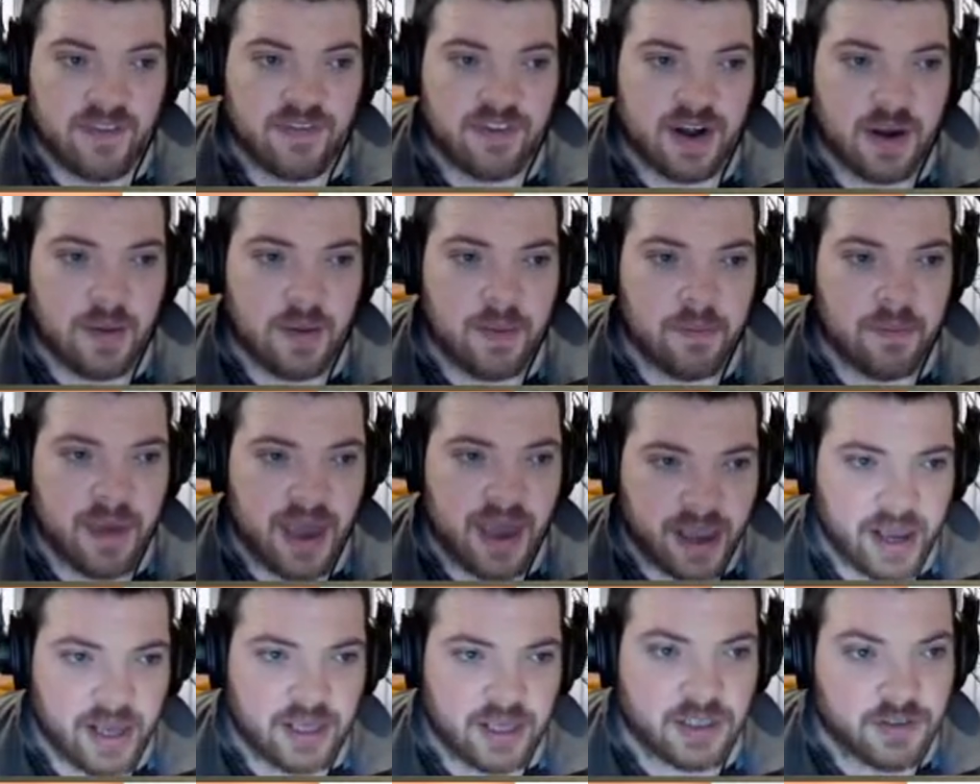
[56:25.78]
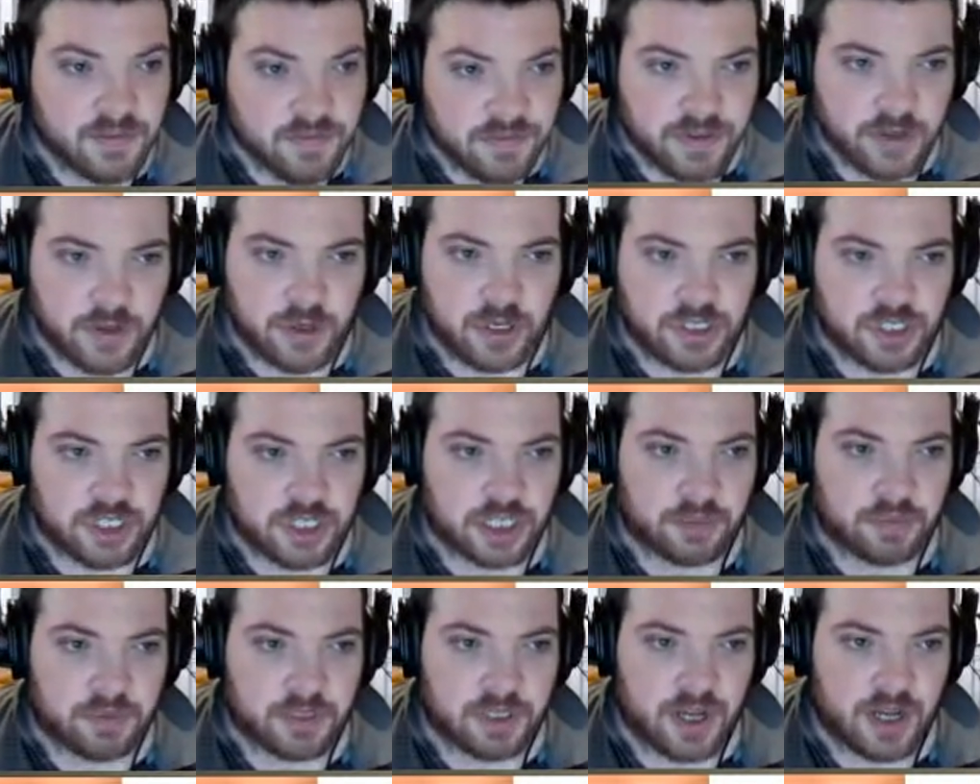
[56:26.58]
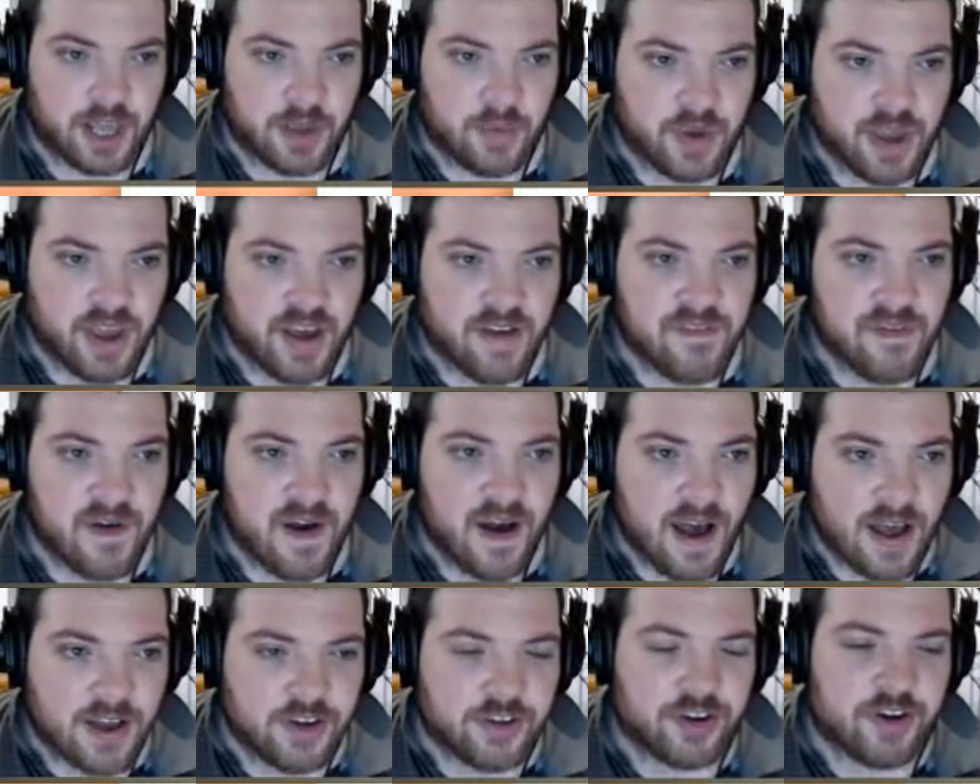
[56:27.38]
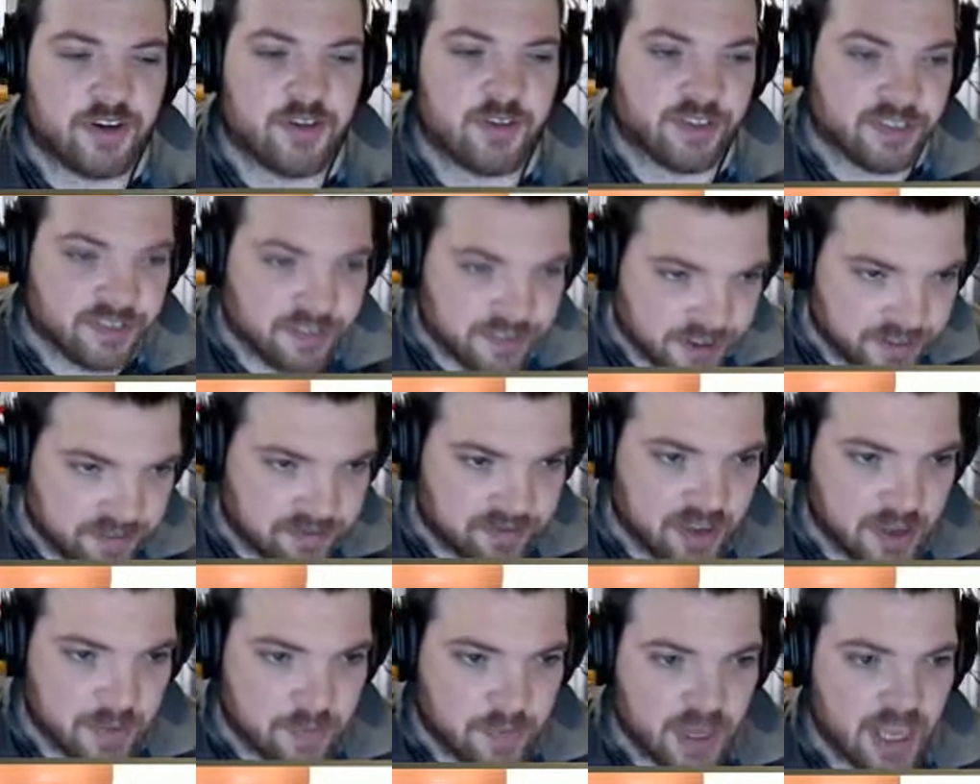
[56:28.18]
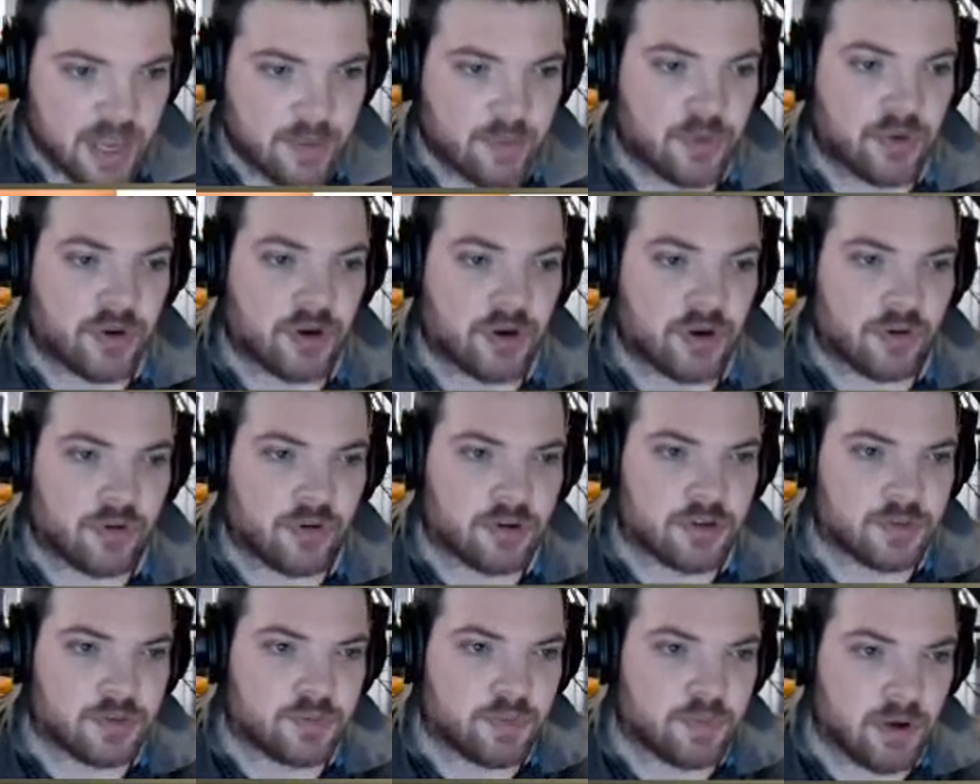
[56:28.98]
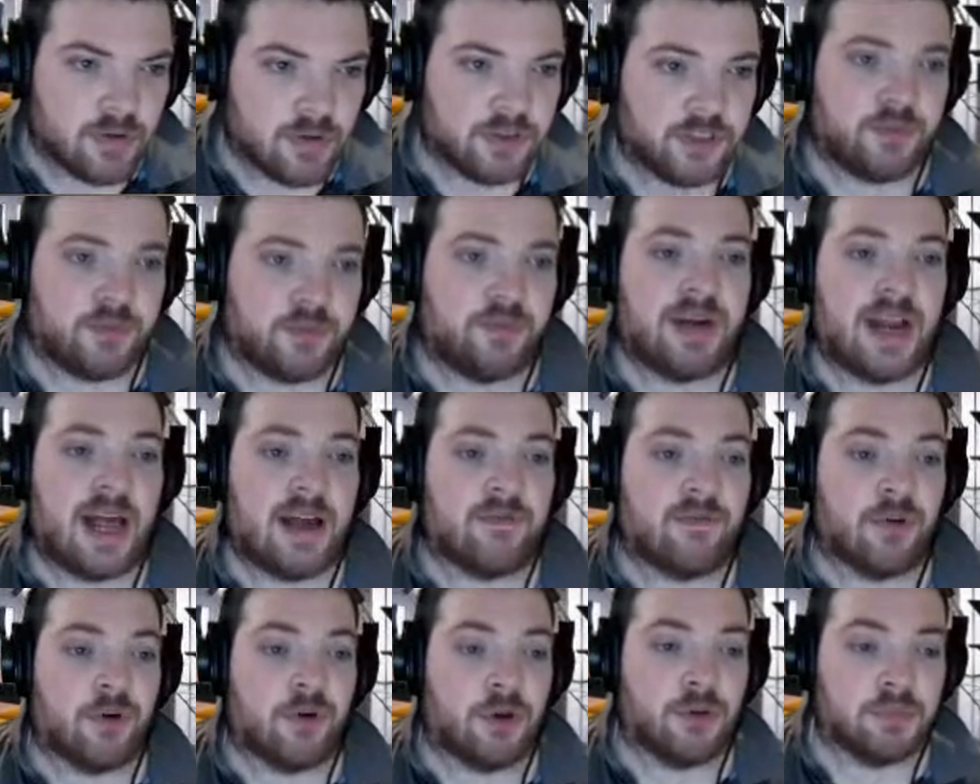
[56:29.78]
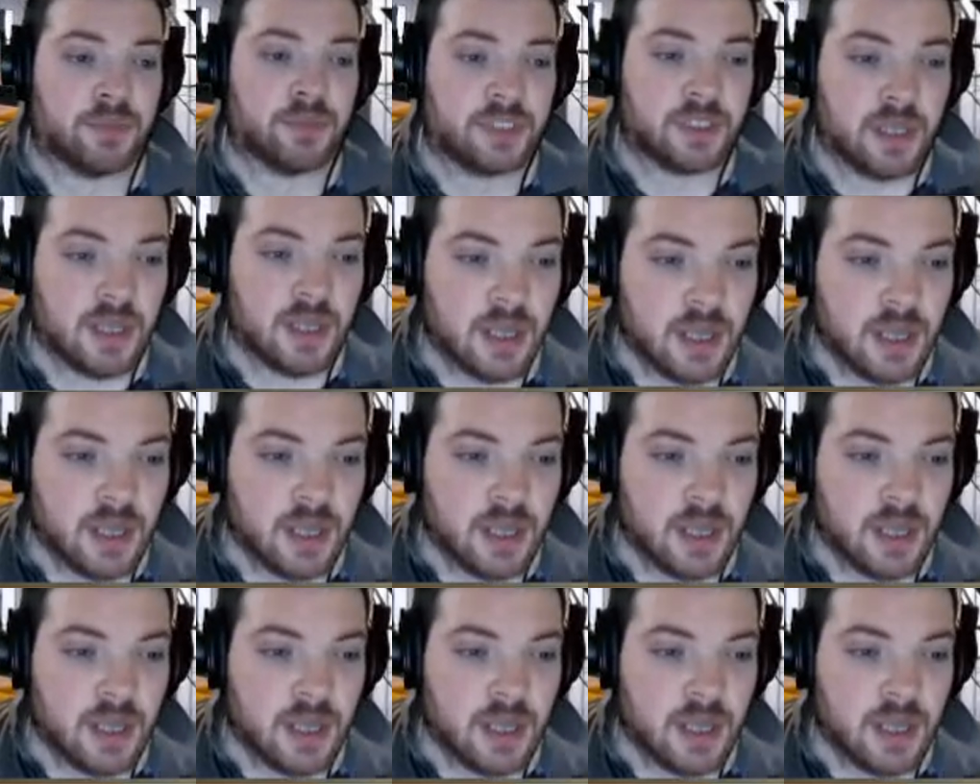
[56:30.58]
have an amazing viewership today. We have 150 people across both platforms,